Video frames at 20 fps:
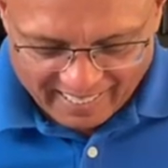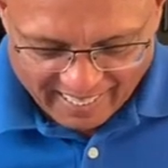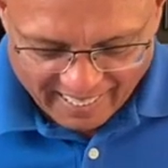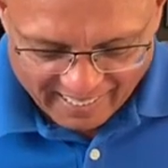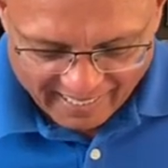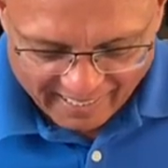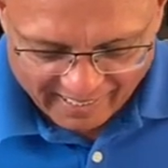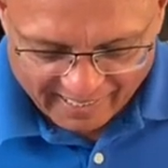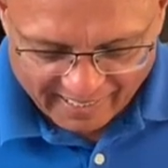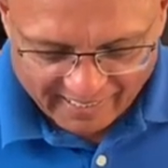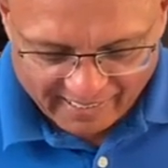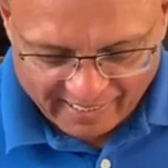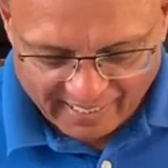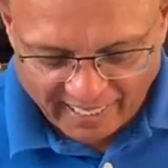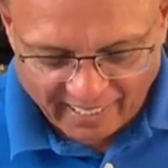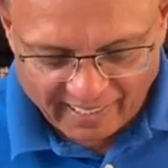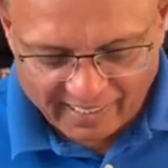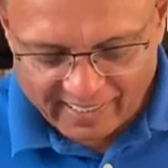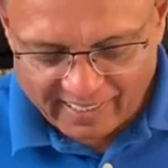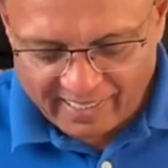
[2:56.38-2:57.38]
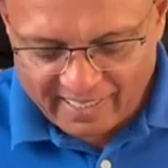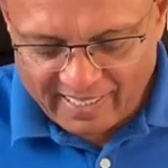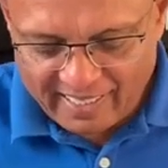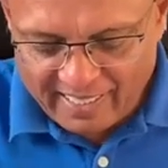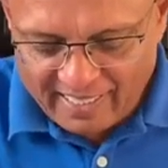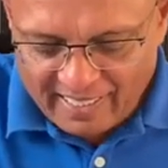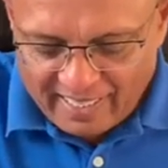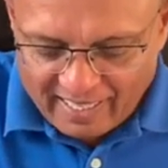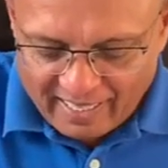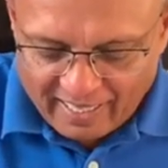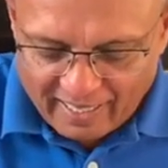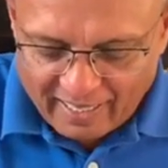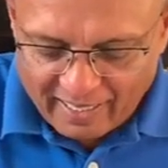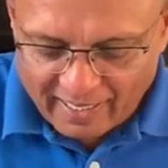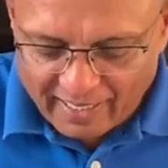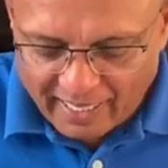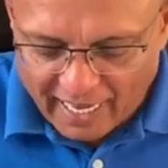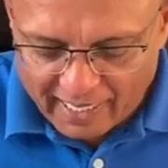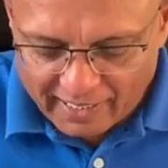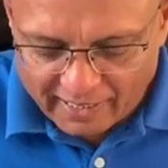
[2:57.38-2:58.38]
and its things all
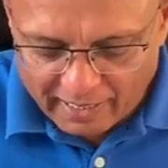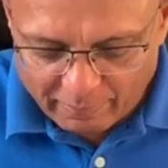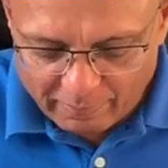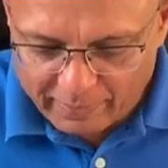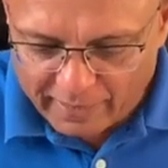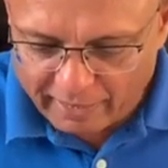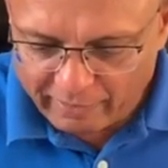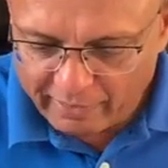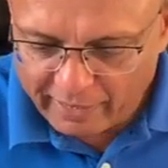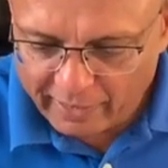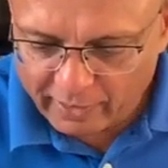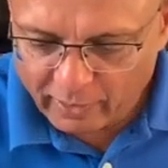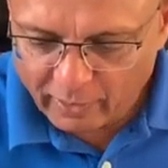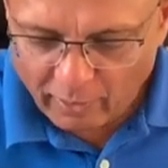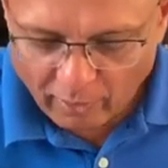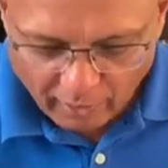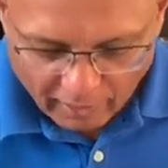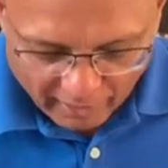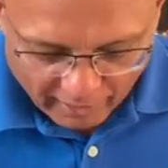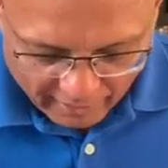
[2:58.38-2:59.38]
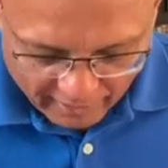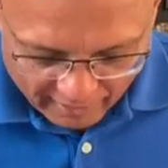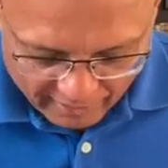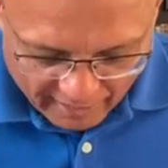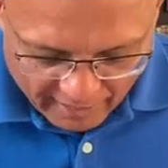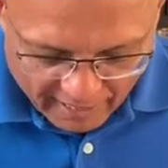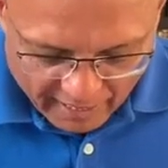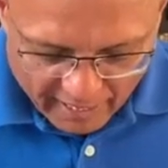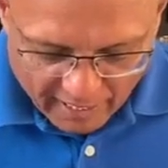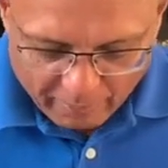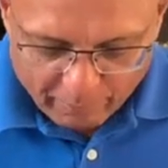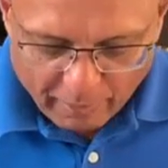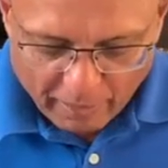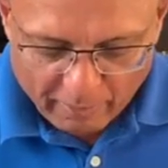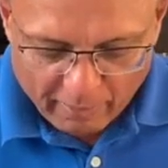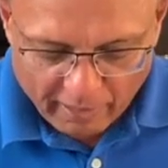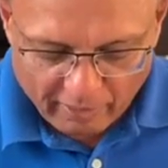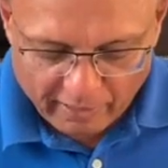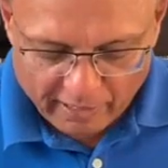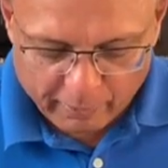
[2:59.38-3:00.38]
clogged up. Then we had to call a
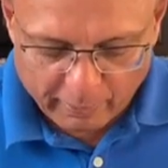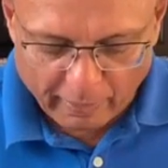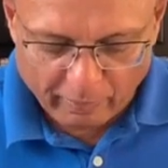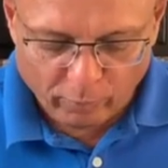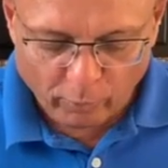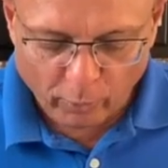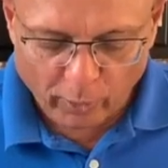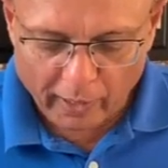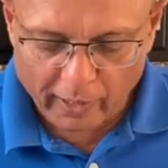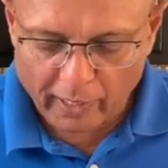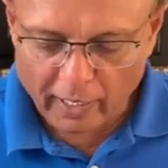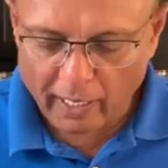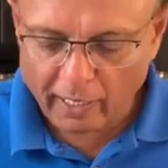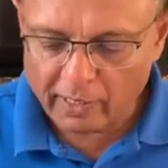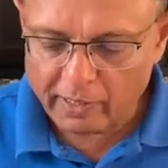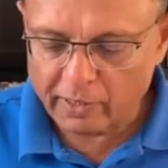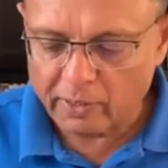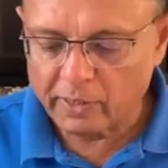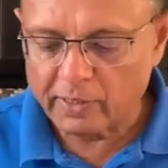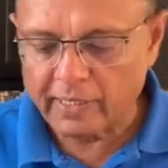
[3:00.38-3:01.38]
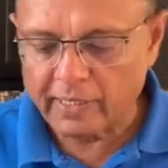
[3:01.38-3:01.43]
plumber. We spent $400 to